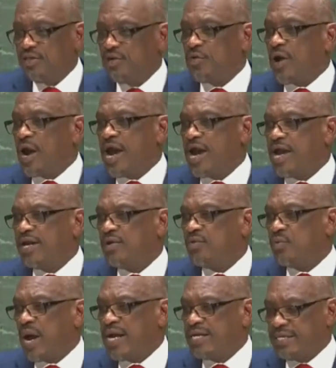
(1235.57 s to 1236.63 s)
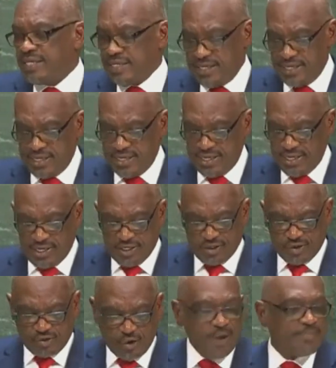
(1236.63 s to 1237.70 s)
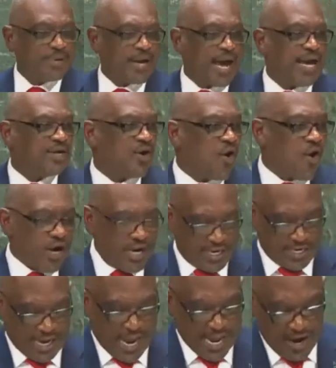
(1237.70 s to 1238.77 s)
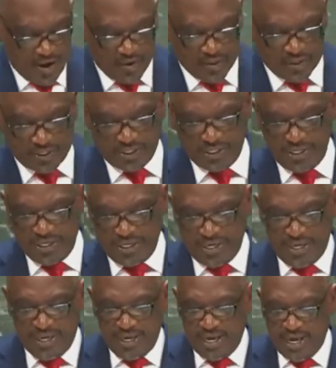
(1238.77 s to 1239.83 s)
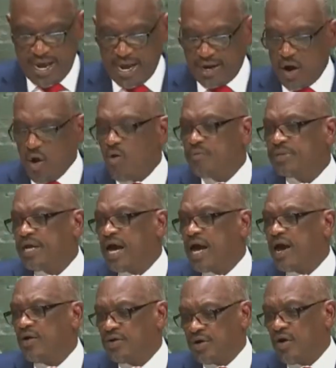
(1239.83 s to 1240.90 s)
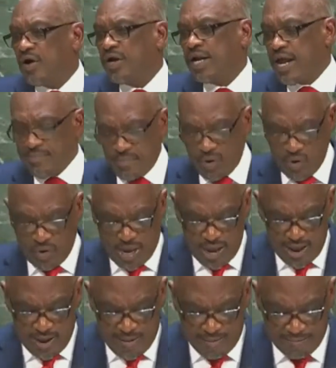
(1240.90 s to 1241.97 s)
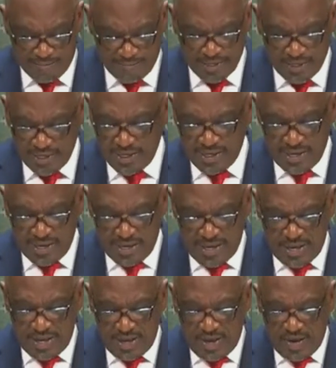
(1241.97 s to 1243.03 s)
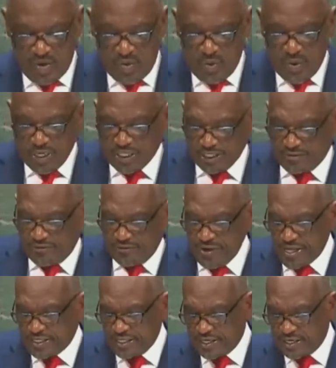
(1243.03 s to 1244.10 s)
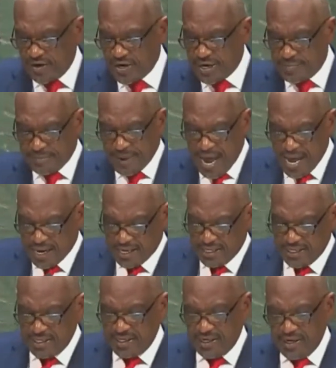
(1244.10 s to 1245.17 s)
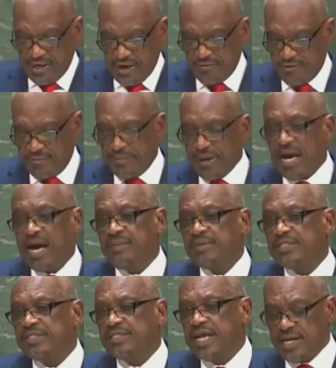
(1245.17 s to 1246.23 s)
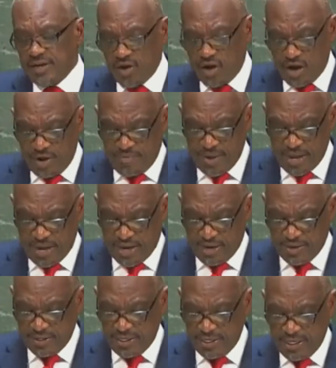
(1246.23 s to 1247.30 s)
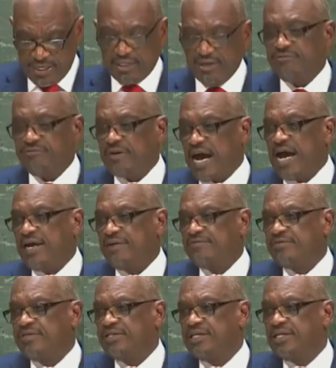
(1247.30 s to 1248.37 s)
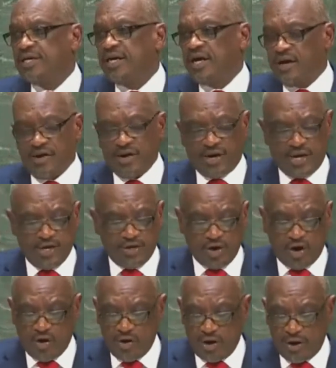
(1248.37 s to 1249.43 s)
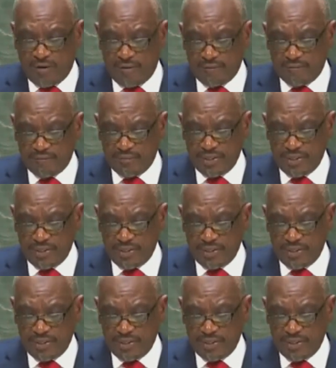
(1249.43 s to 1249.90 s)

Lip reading: The red and white striped iconic lighthouse at Hope Town on Elbow Key, which is featured on the back of the Bahamas $10 bill, survived Hurricane Dorian.